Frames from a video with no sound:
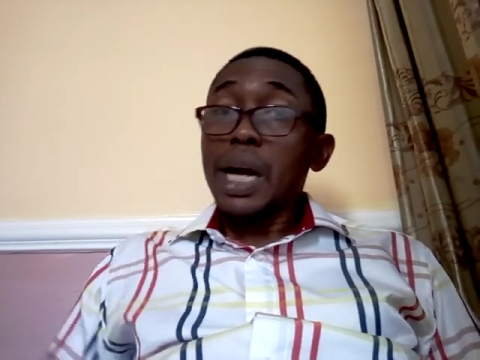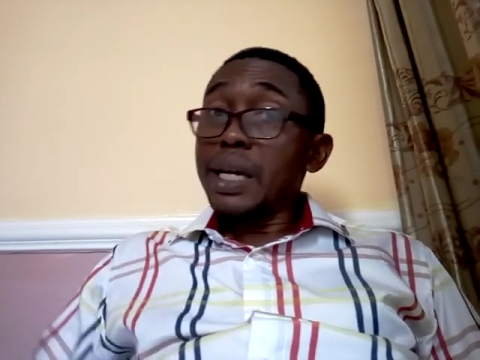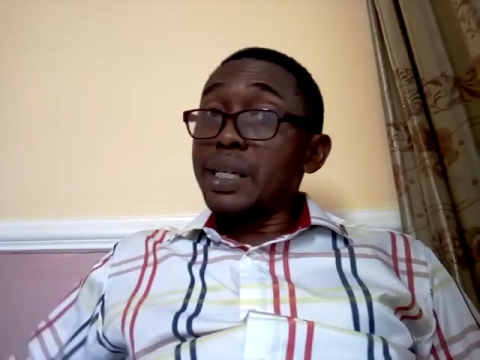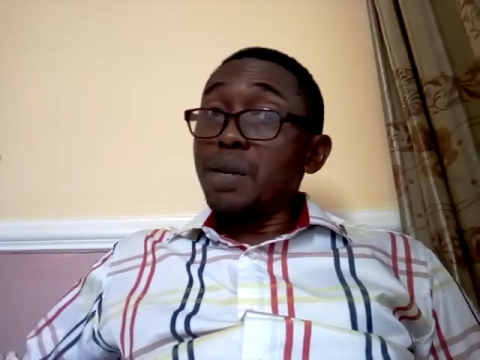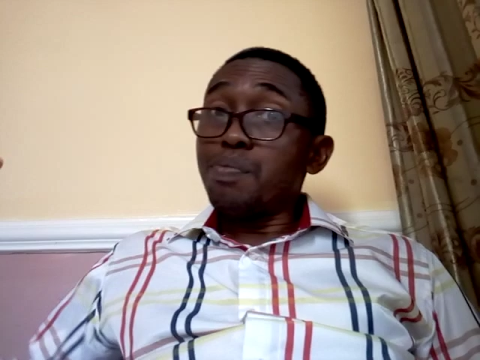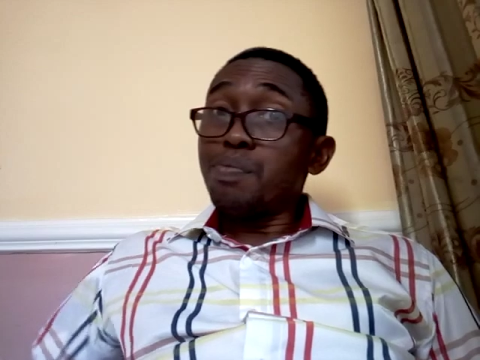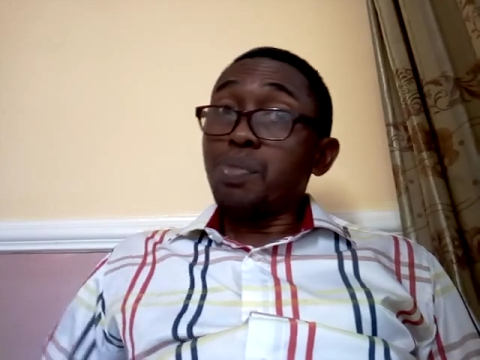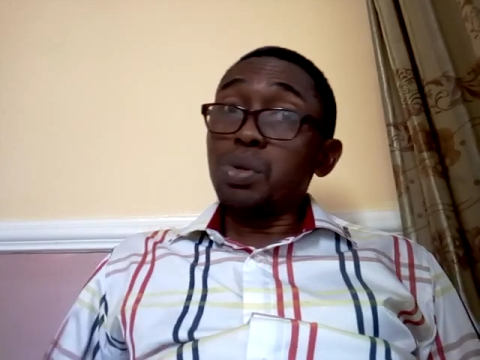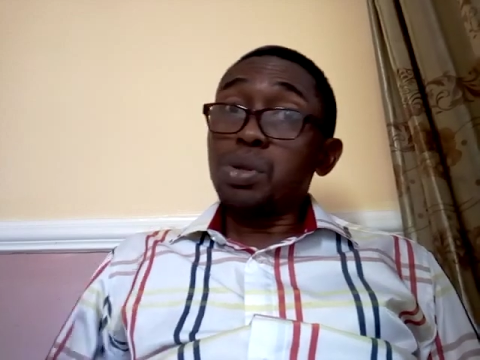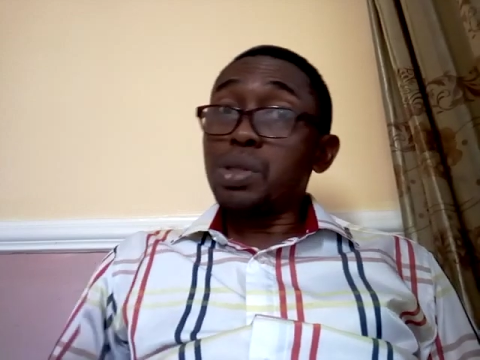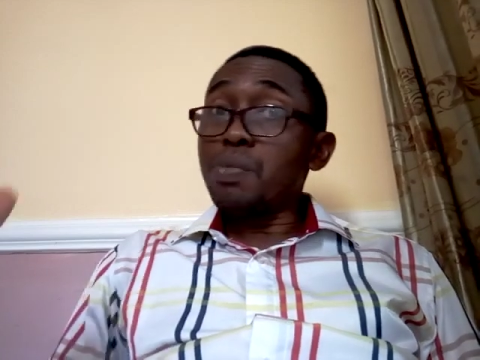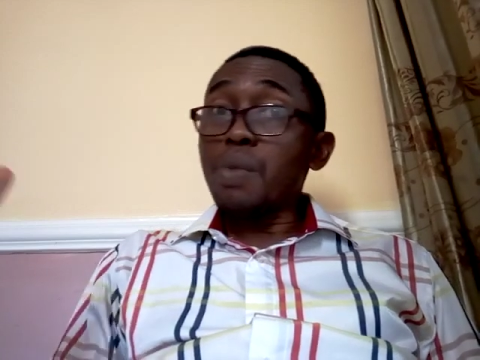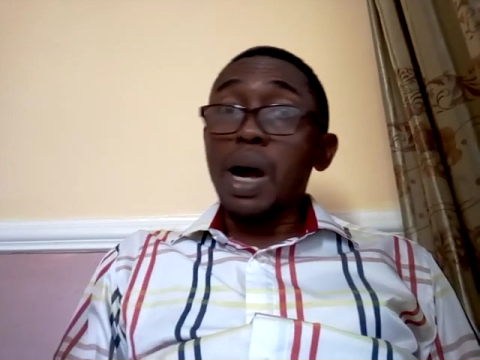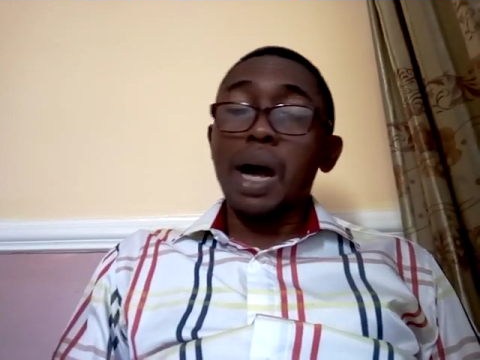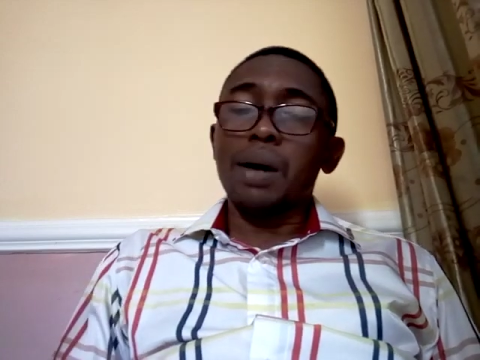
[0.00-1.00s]
and they pushed
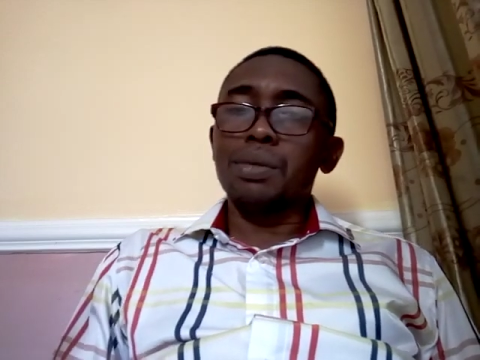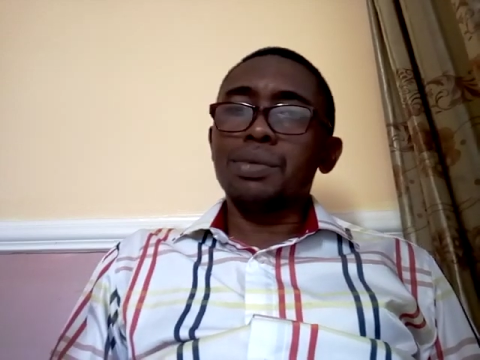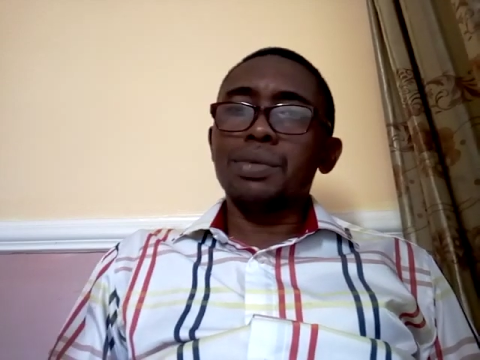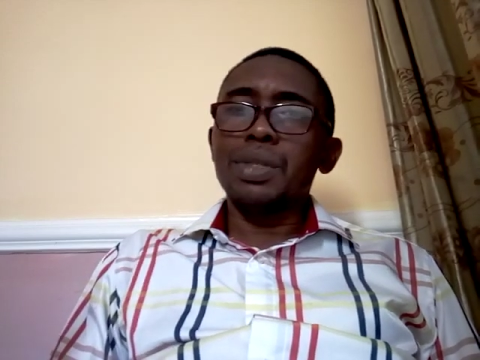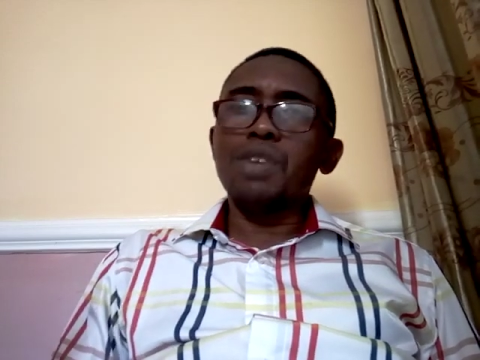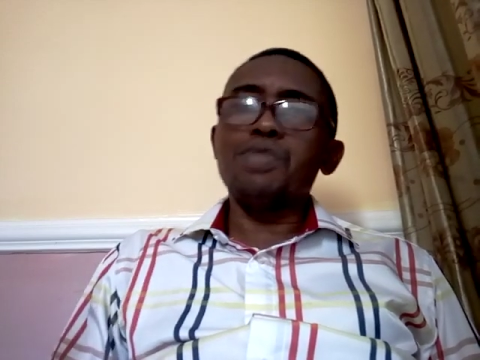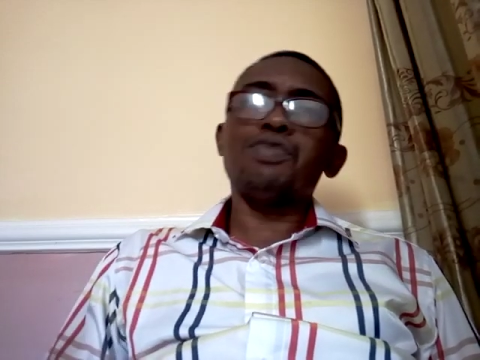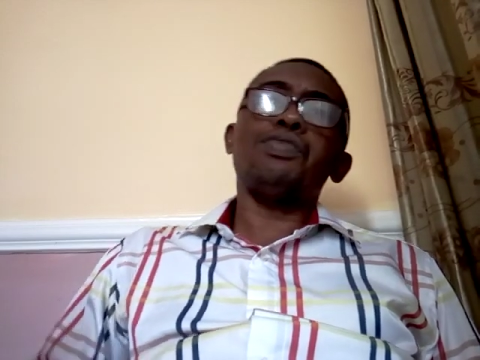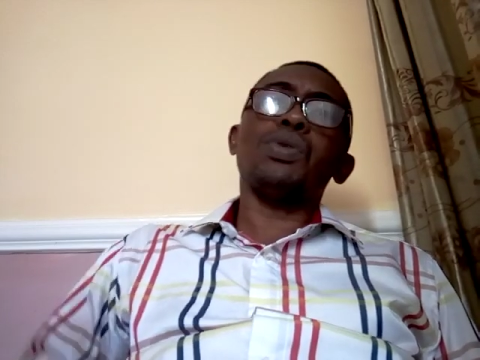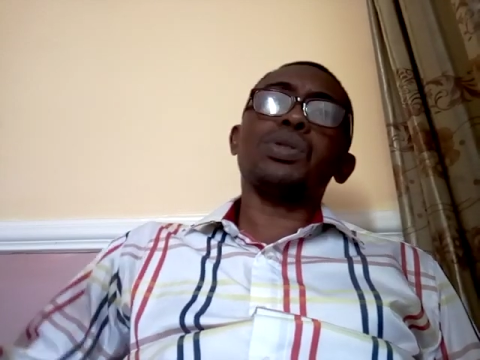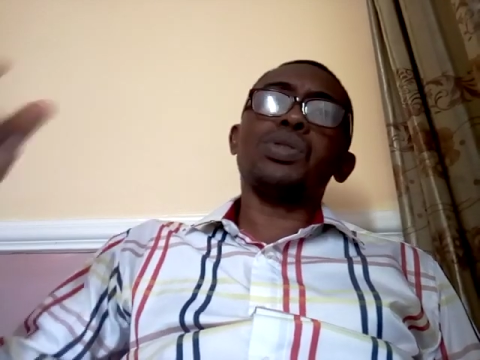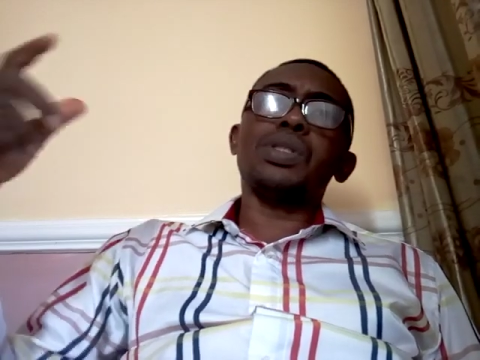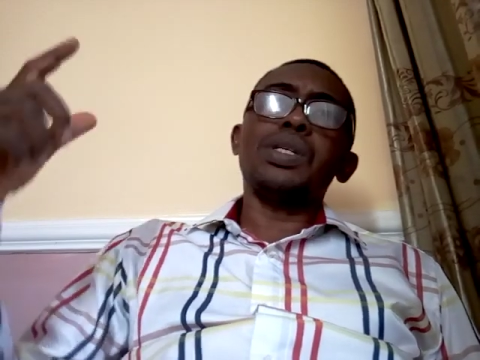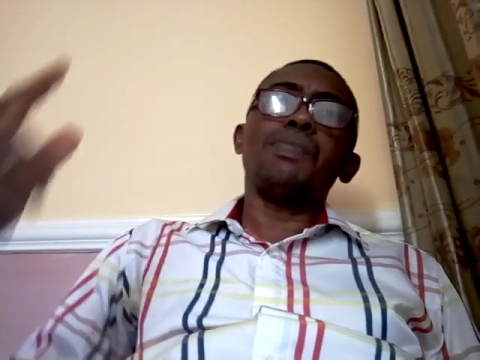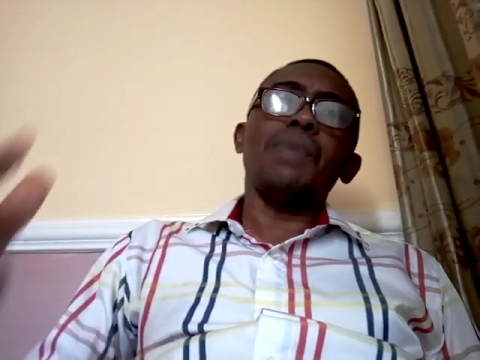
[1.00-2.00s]
him out. They
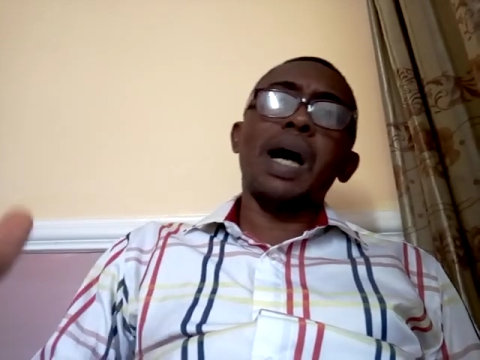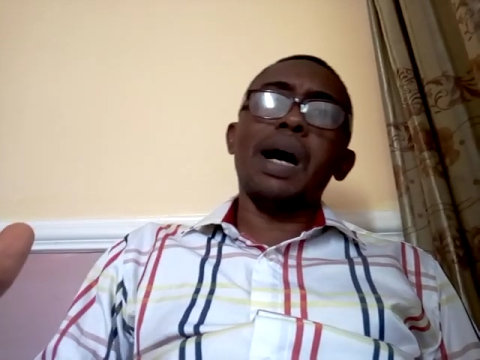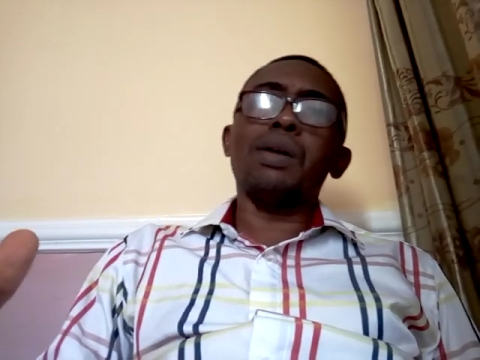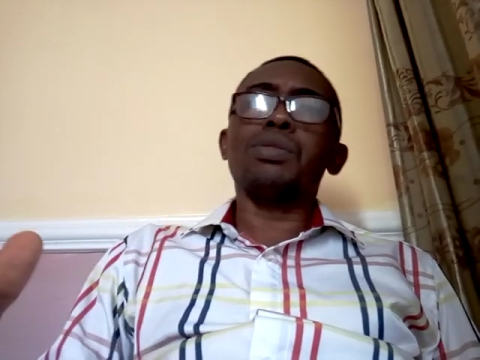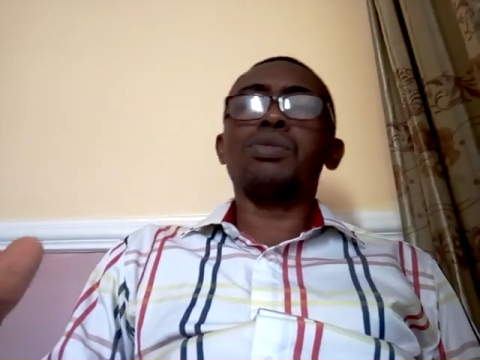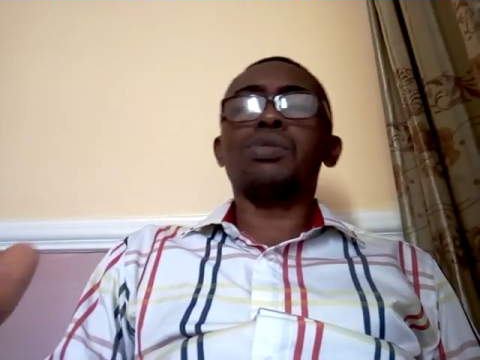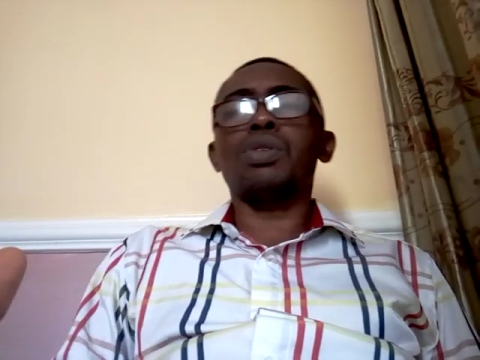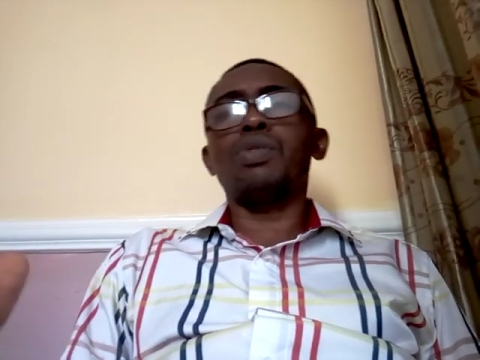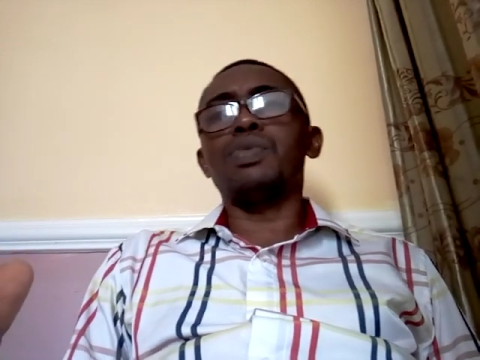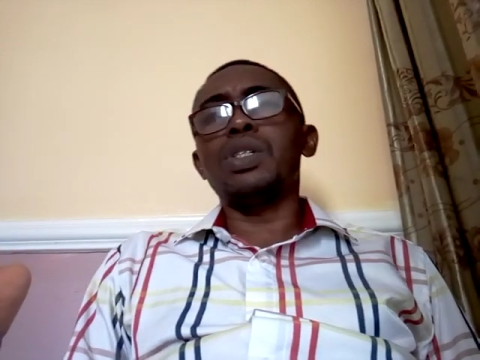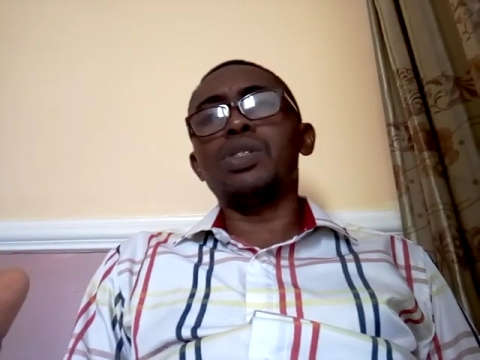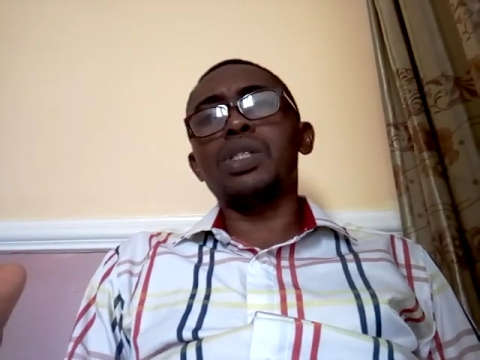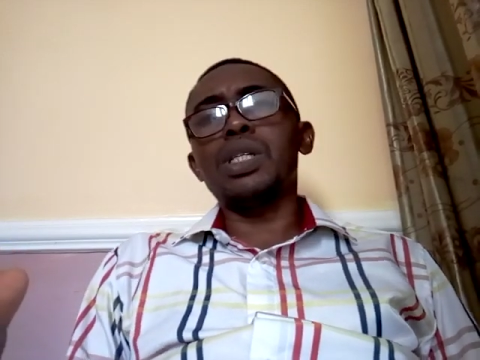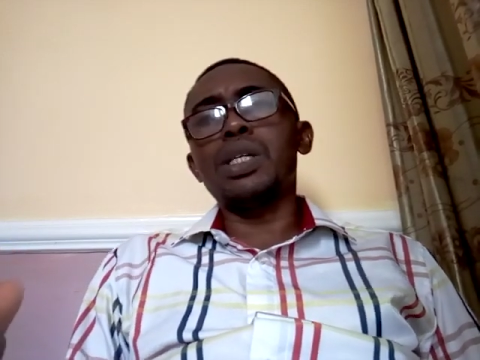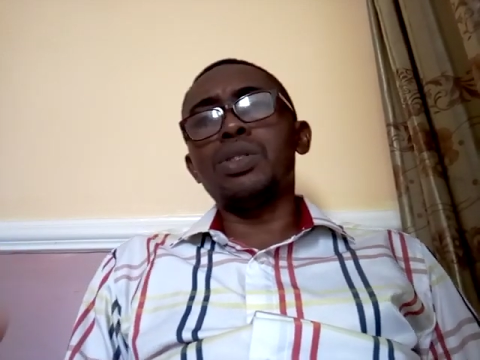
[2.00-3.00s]
forced him out of the
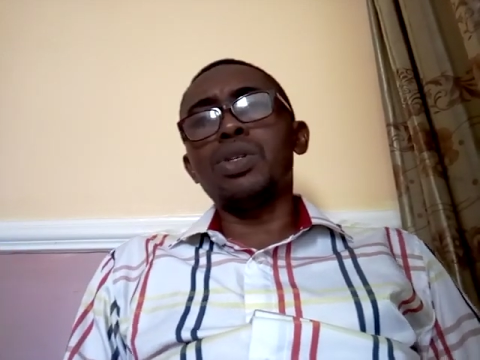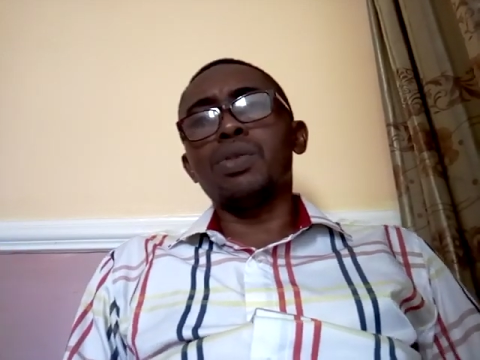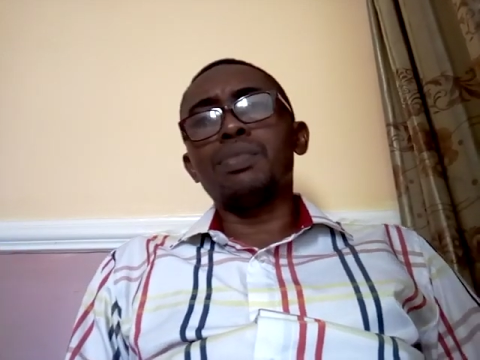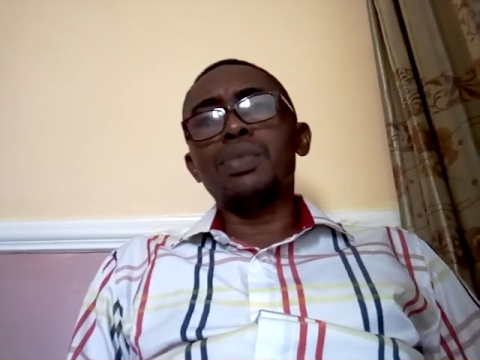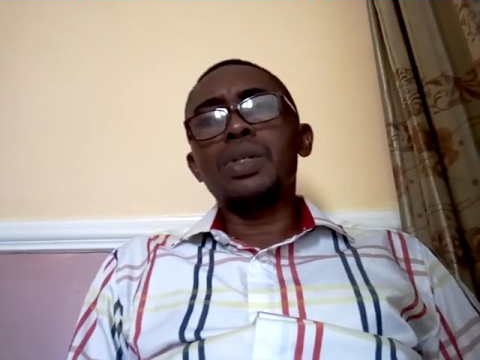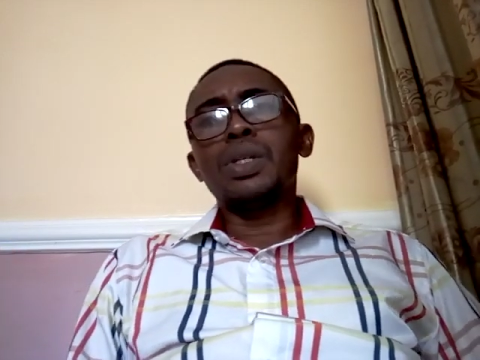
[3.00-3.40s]
stadium.